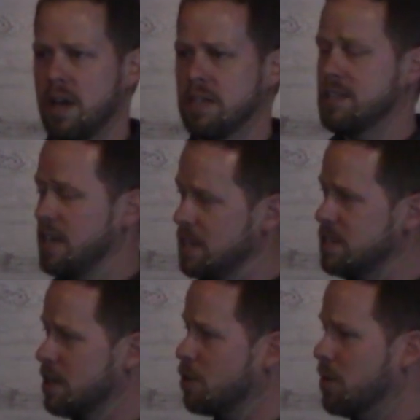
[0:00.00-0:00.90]
And it's
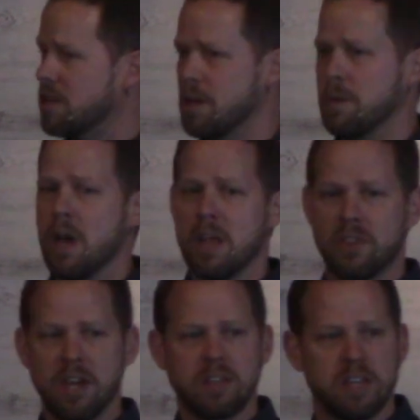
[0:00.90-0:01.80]
easy to quickly
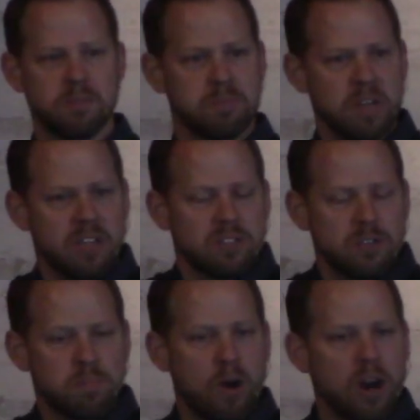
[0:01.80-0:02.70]
think that because
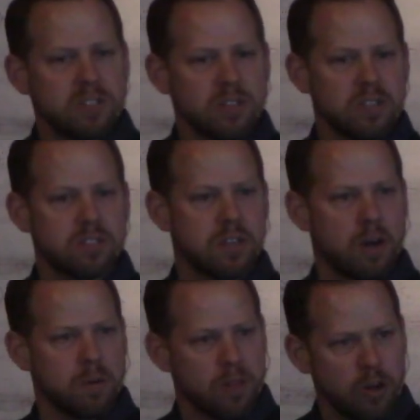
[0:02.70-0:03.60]
there's parts of this that
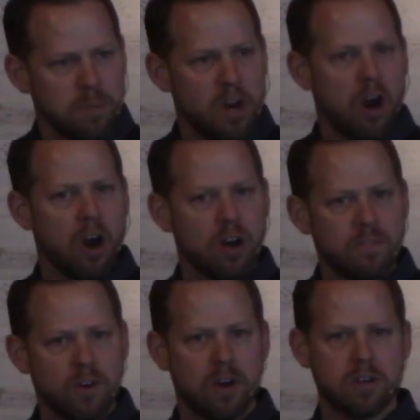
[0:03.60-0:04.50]
are a little bit
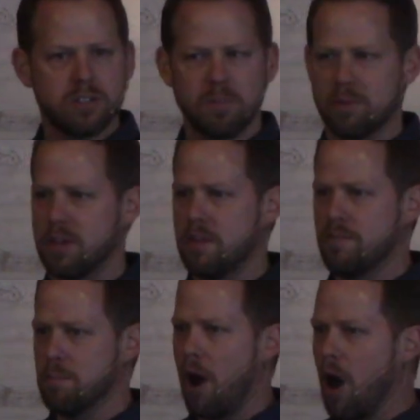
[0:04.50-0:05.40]
hard for us to believe
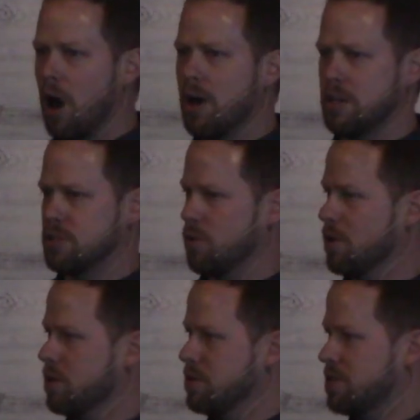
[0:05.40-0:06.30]
from our
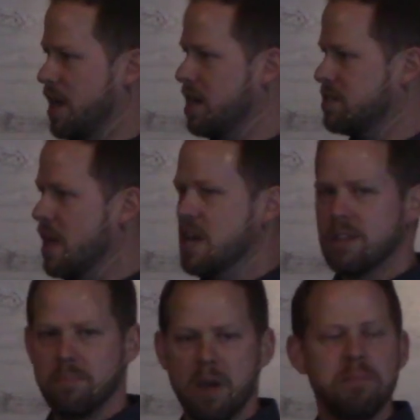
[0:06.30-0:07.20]
historical stance,
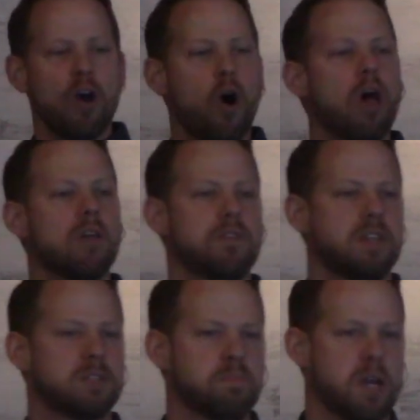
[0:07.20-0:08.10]
that maybe all of
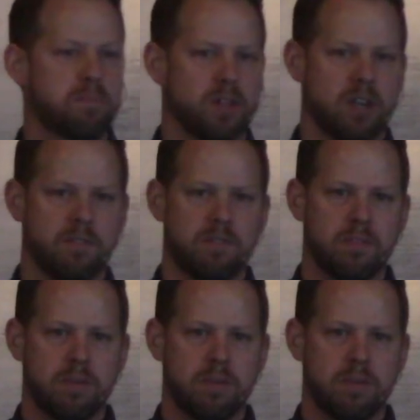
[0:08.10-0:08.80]
it is make-believe.